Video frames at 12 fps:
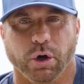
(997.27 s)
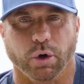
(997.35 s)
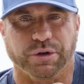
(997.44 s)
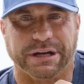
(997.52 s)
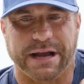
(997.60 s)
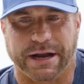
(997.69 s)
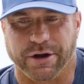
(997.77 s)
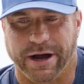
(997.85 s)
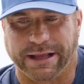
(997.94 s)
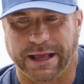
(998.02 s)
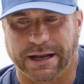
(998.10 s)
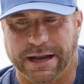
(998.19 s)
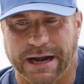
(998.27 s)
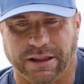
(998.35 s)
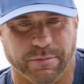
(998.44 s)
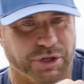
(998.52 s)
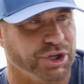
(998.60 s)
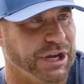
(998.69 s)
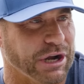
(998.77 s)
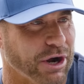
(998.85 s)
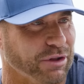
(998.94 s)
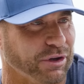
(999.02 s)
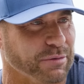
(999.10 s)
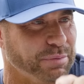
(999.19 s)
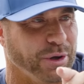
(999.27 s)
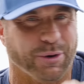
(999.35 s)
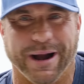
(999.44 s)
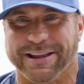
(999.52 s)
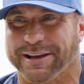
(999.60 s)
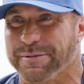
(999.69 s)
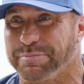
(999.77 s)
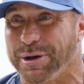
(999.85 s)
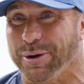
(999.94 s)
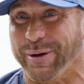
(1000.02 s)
who did not know how to get it out of the machine onto the computer, yeah, out of the exactly.